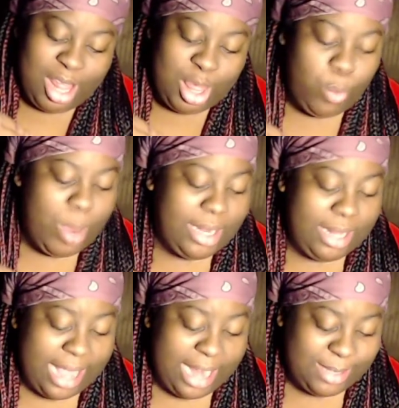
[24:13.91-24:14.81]

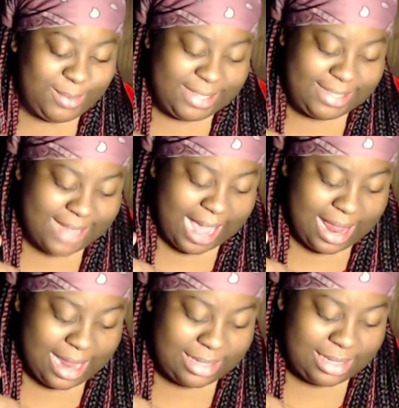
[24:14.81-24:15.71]
Wonderlanders were silent,